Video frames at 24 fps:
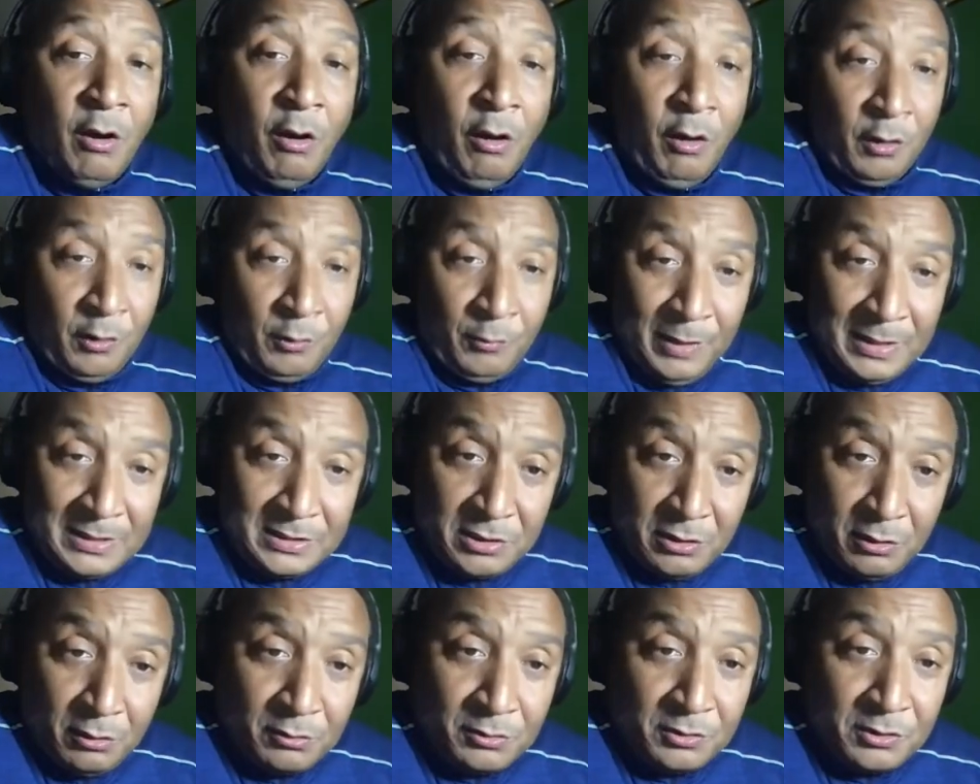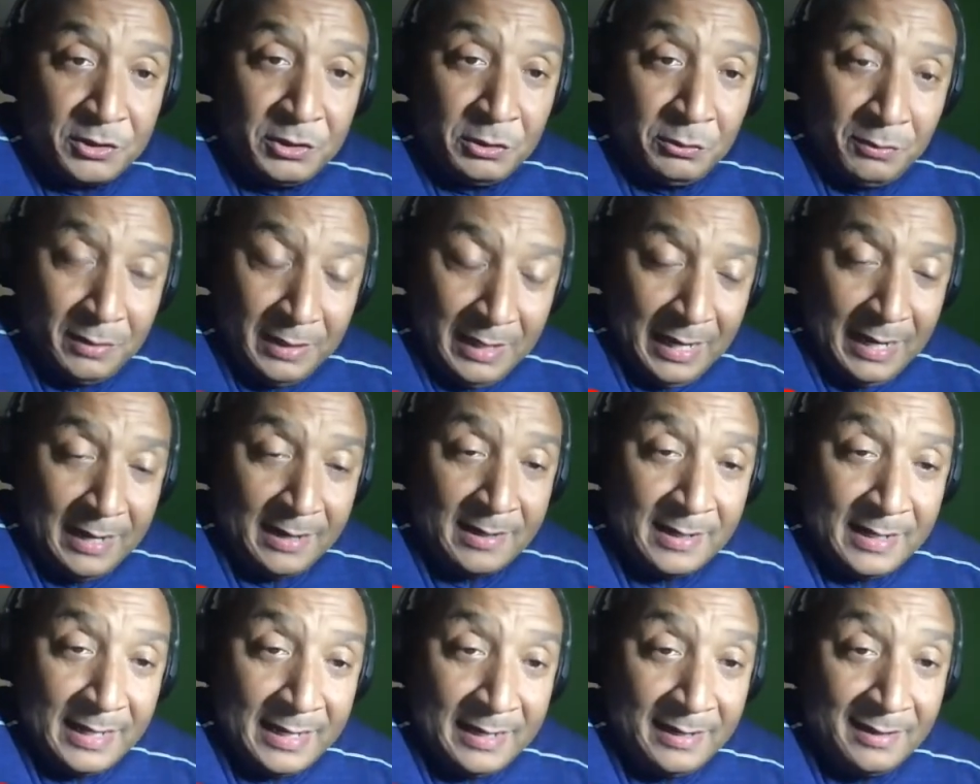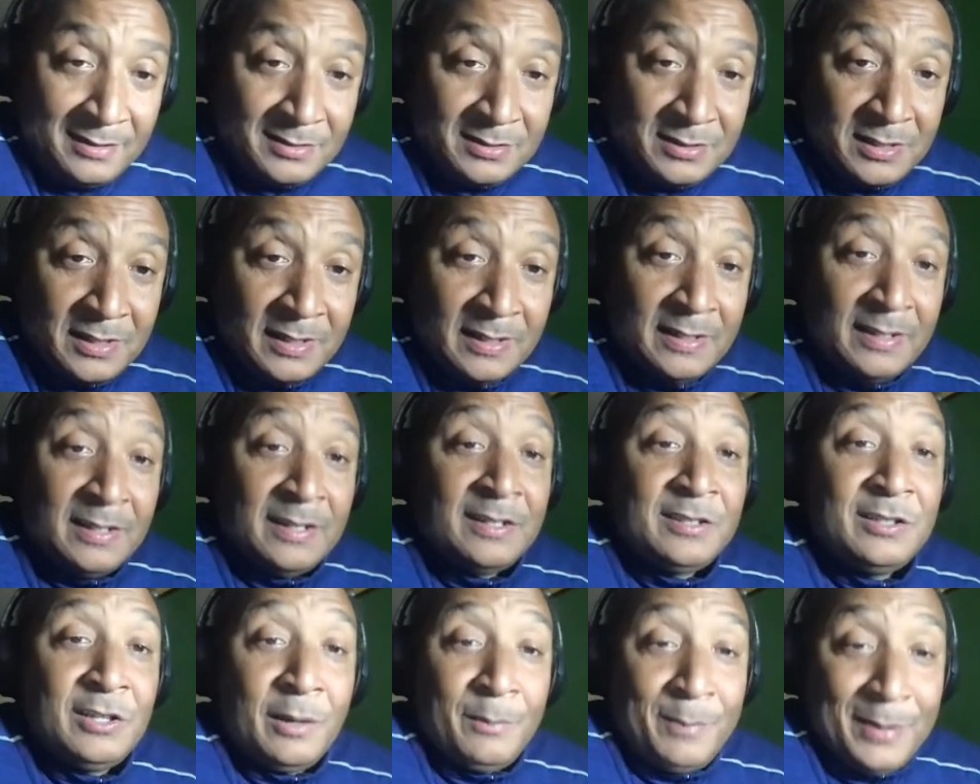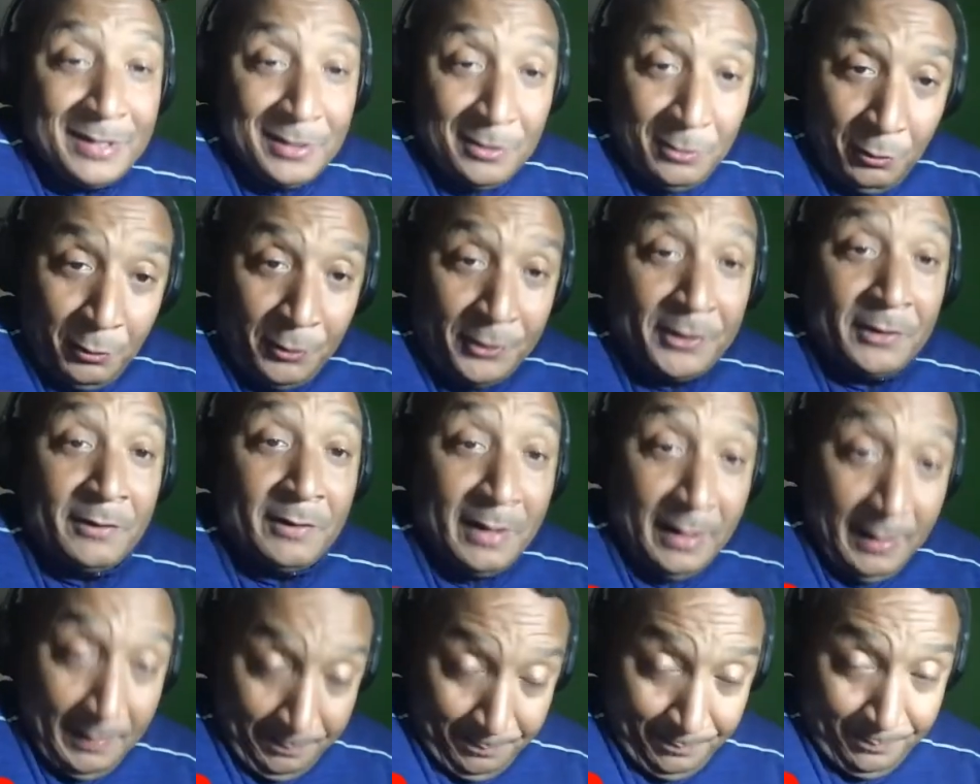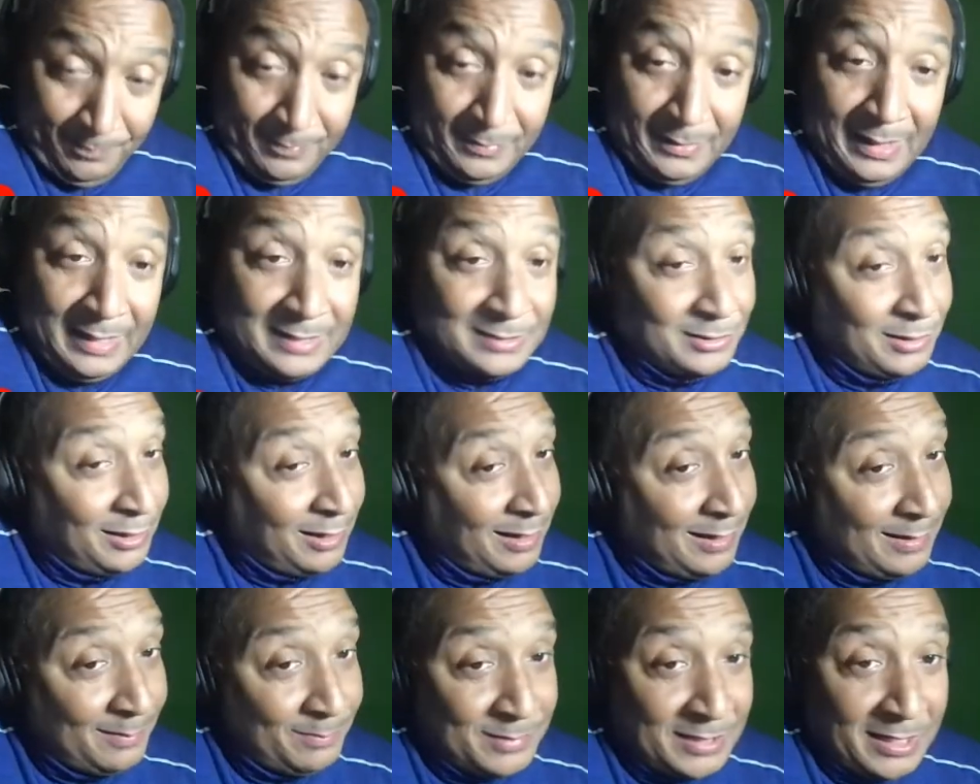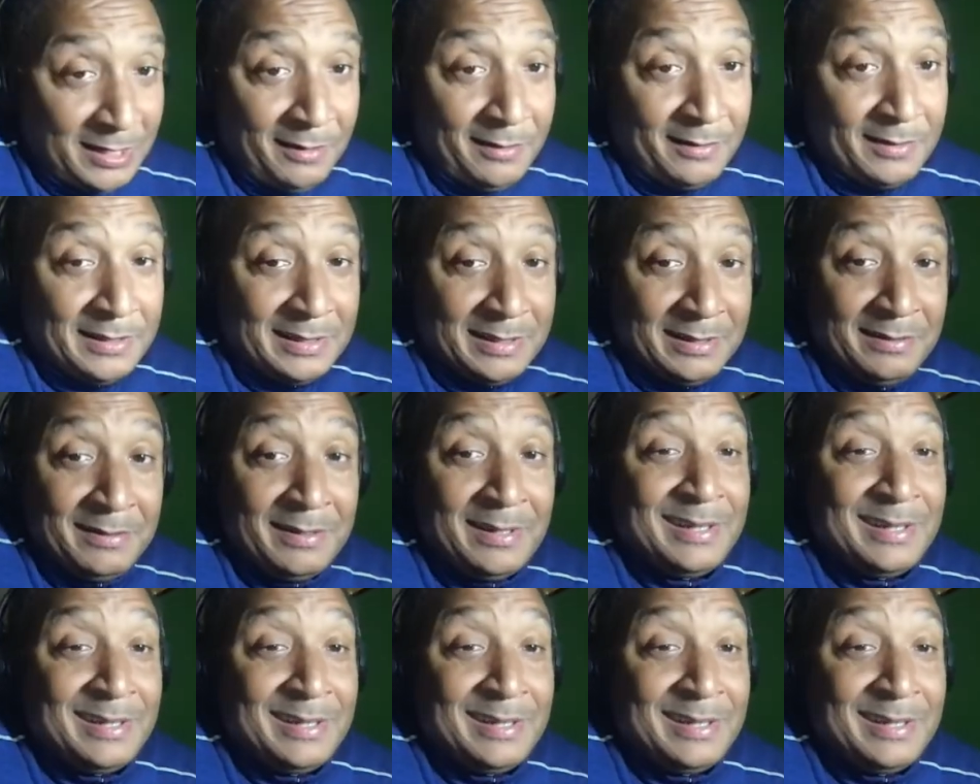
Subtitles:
or the rest of those QAnon clowns, y'all better lawyer up. That's all I'm telling you.